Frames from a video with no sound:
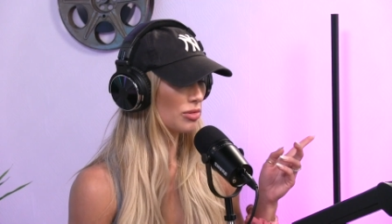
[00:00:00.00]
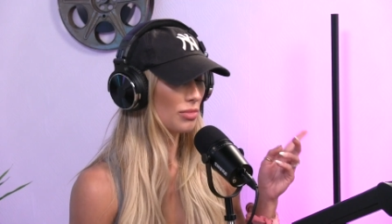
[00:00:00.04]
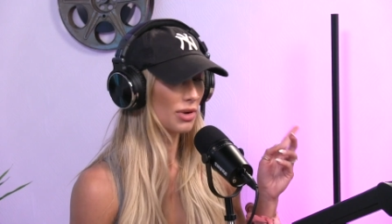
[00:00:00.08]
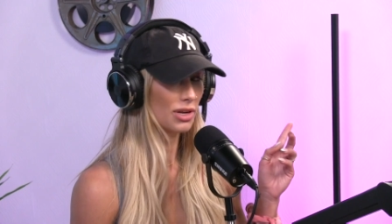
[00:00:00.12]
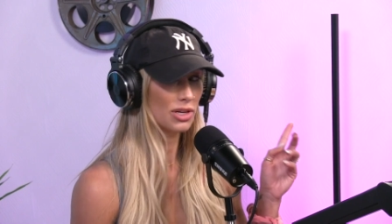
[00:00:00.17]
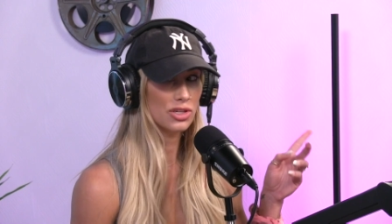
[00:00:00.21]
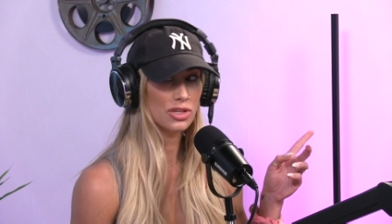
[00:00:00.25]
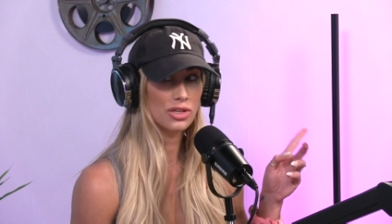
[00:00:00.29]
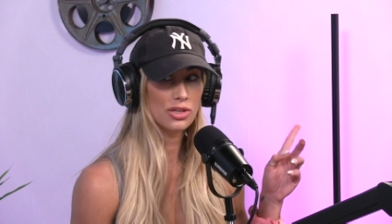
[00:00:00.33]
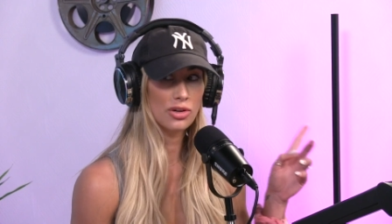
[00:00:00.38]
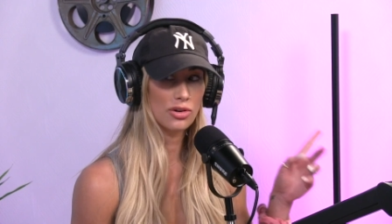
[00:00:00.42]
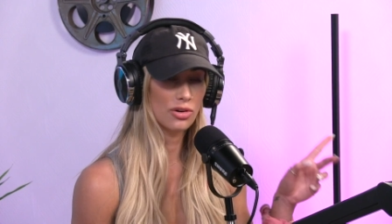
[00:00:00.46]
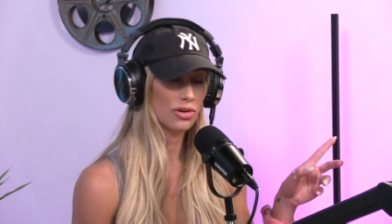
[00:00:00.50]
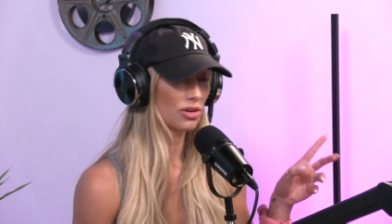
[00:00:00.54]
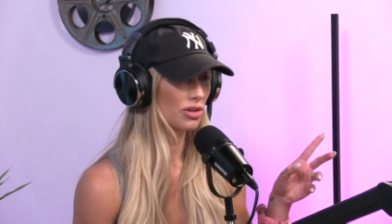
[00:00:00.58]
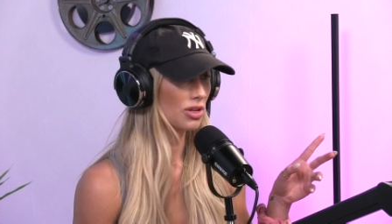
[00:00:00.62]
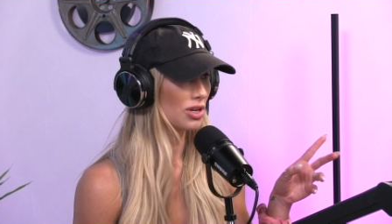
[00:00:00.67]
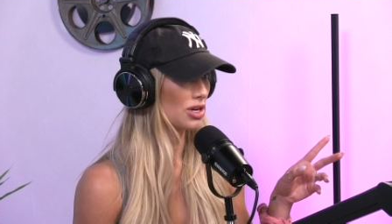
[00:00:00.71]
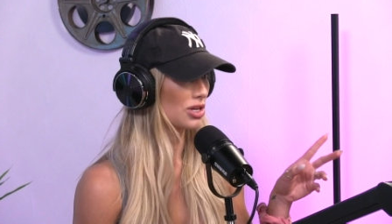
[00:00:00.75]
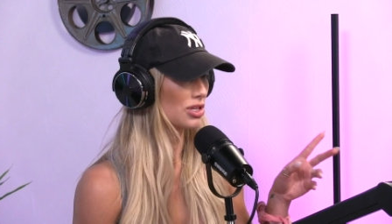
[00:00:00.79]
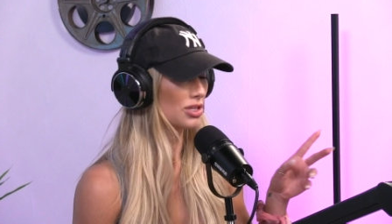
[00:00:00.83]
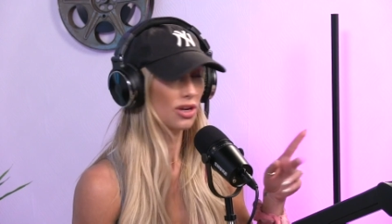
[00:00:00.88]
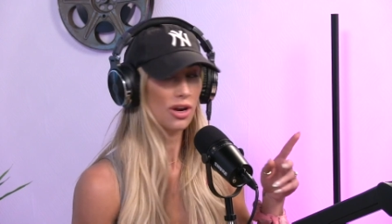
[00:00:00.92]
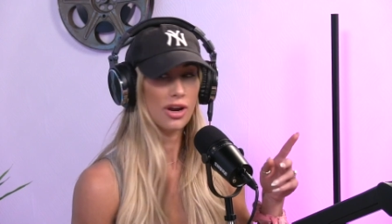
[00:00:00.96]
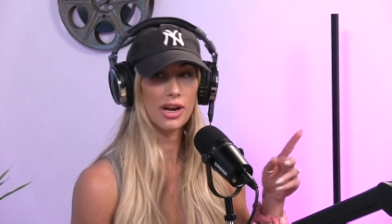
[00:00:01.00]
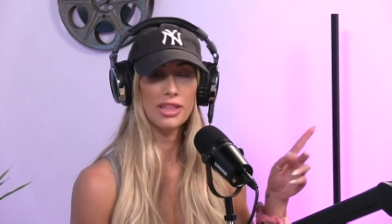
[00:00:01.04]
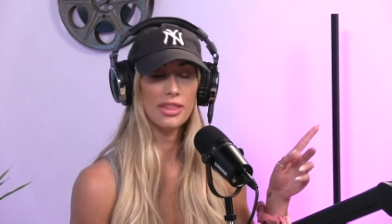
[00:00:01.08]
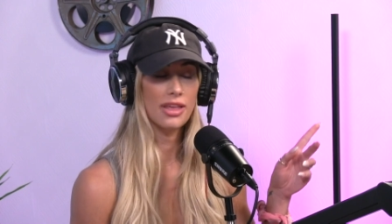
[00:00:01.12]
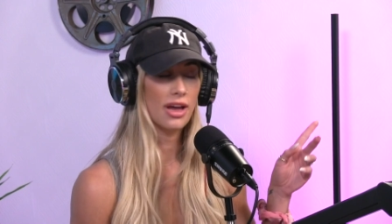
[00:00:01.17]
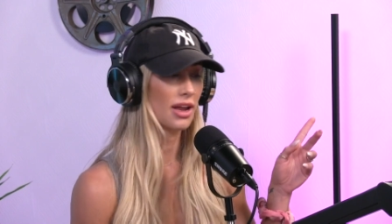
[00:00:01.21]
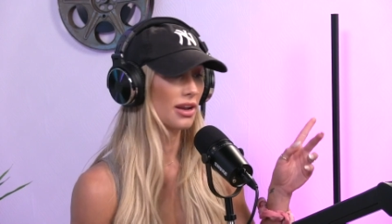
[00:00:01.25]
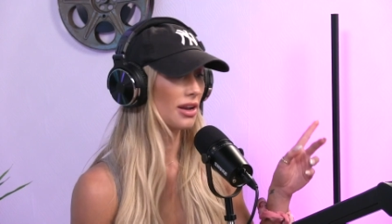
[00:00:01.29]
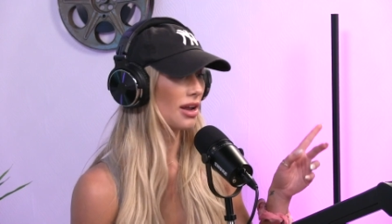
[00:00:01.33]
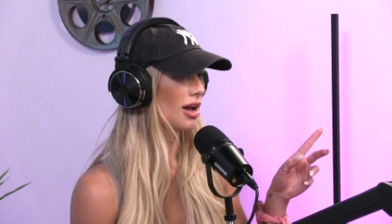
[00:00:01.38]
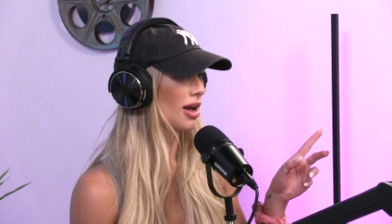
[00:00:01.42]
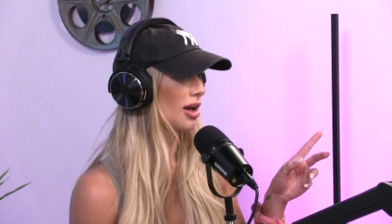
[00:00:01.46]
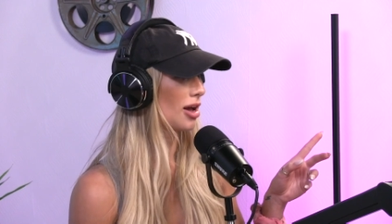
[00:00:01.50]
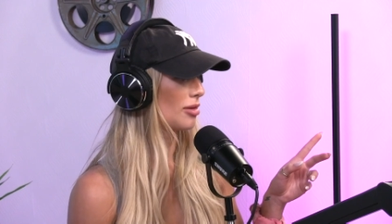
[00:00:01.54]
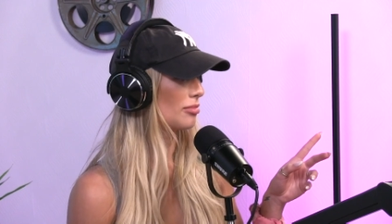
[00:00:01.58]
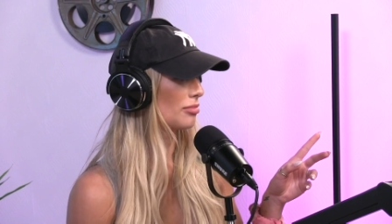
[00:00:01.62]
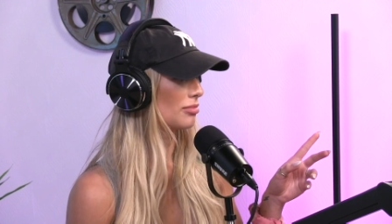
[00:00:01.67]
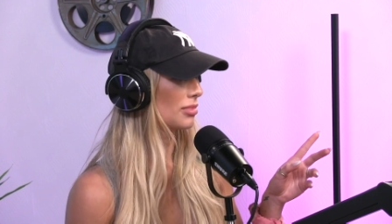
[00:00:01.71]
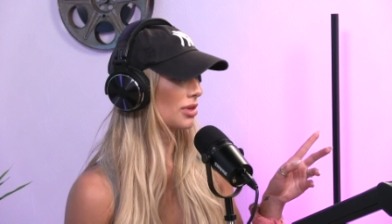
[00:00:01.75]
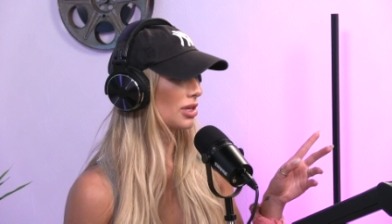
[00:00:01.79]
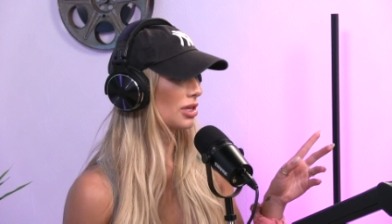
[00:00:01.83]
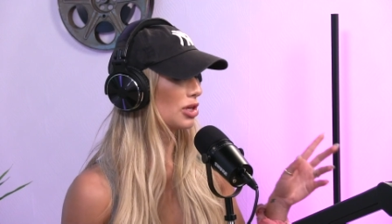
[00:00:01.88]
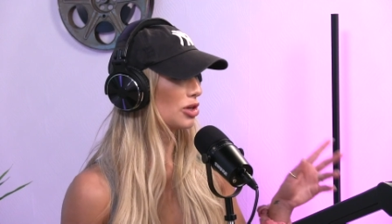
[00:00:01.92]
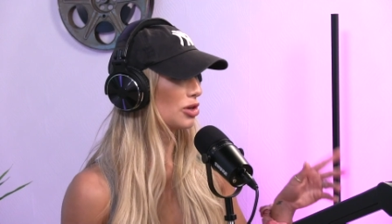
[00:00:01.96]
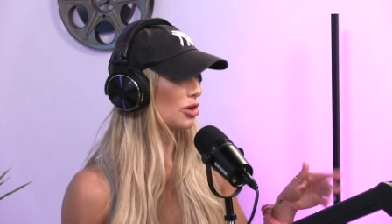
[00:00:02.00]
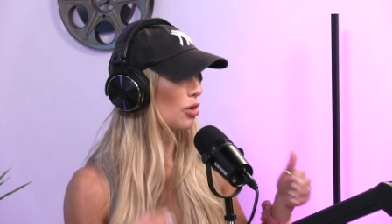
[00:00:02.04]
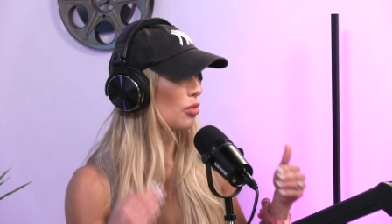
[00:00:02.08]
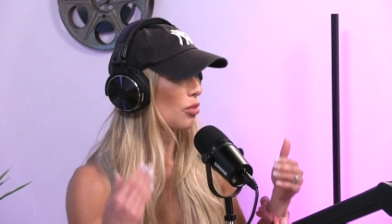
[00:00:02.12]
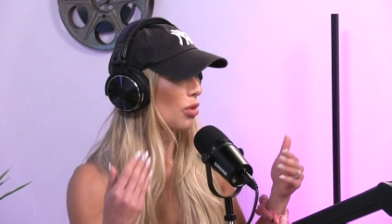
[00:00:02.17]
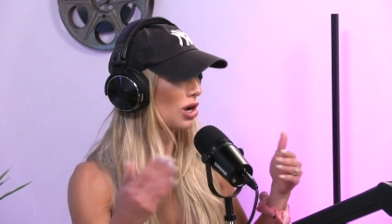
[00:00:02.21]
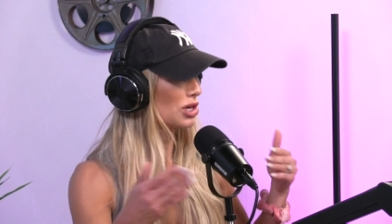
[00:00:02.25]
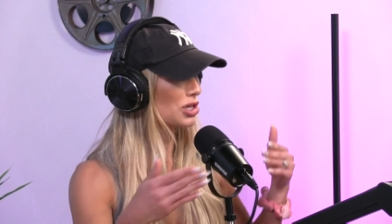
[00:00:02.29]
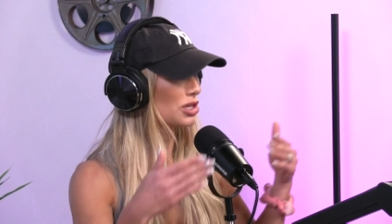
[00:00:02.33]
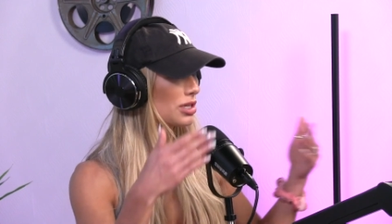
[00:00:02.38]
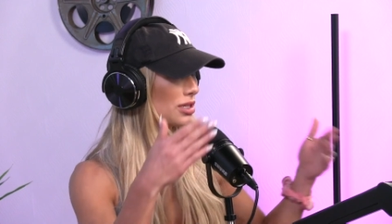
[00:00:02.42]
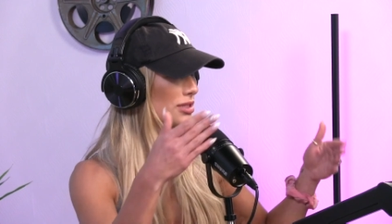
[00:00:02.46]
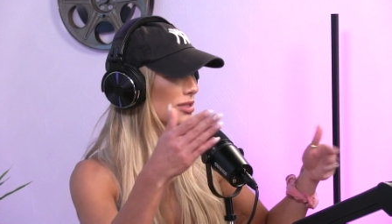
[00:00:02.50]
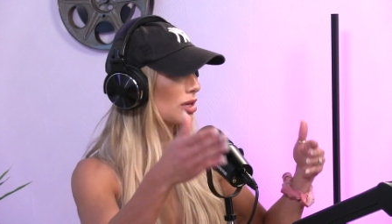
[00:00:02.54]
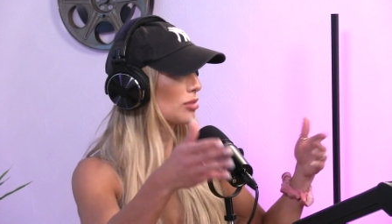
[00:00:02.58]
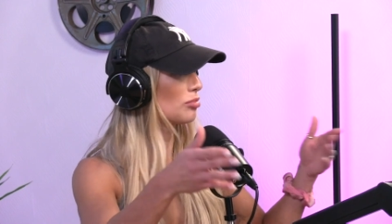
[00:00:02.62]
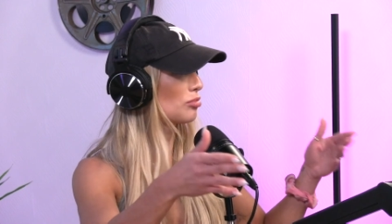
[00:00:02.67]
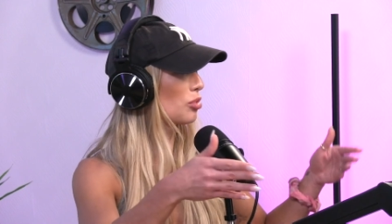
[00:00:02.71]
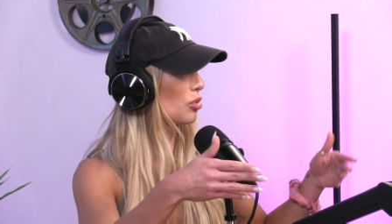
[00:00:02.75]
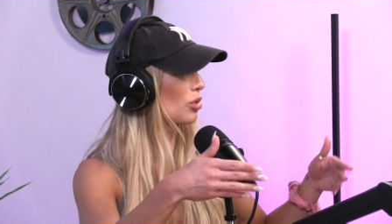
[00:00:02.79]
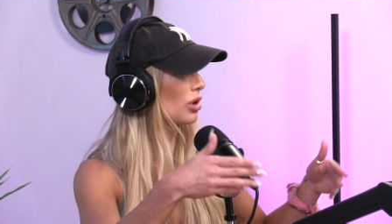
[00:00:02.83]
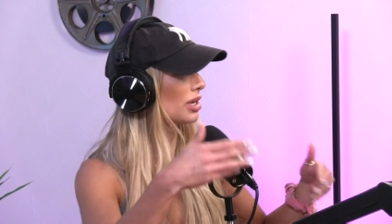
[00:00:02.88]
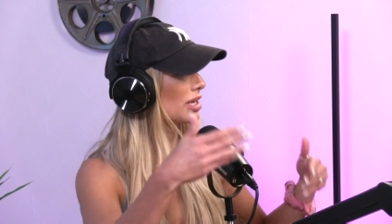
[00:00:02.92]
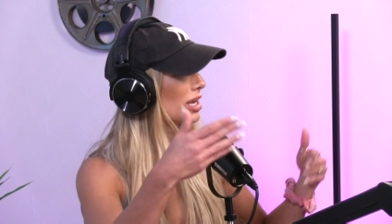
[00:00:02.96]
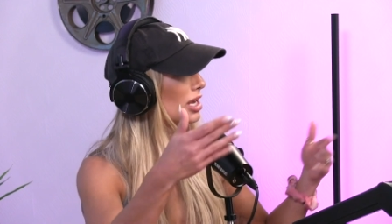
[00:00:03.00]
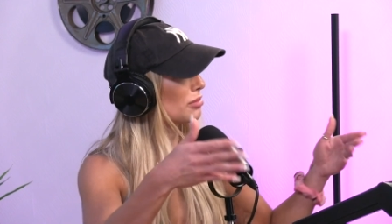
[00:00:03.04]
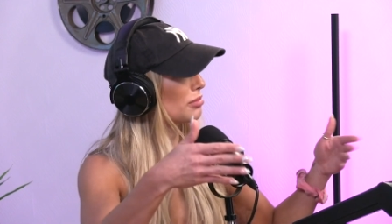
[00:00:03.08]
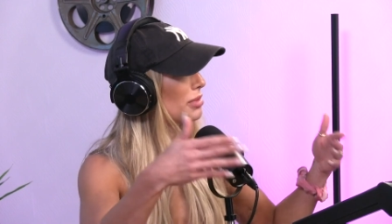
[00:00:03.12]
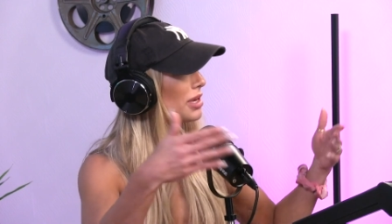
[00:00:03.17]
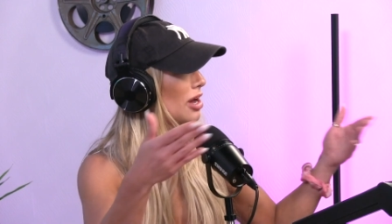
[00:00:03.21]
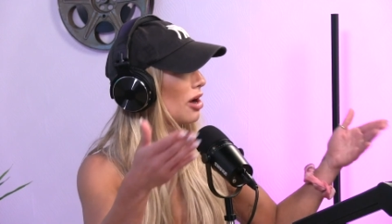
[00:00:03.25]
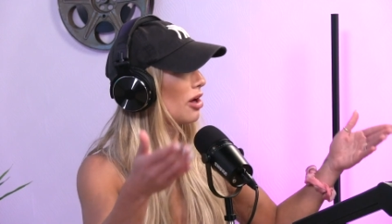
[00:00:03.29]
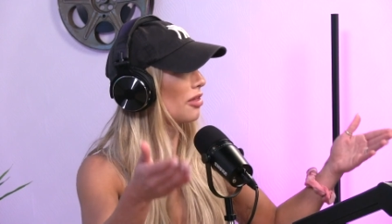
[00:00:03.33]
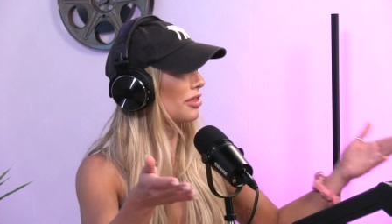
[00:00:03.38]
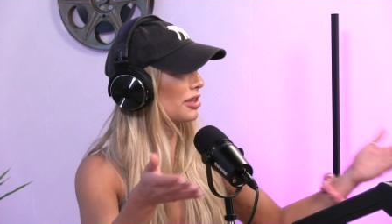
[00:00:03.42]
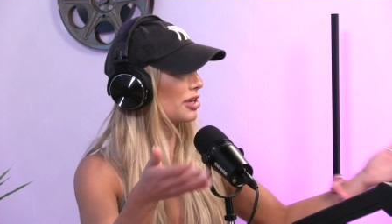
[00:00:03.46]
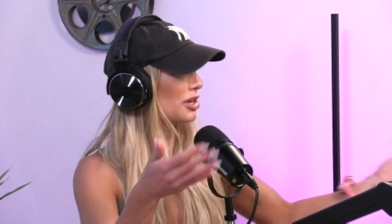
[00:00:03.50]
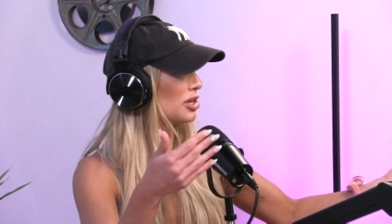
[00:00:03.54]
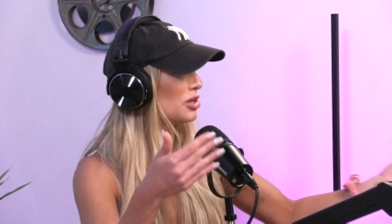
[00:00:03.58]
you mentioned earlier, that watching some porn can be healthy.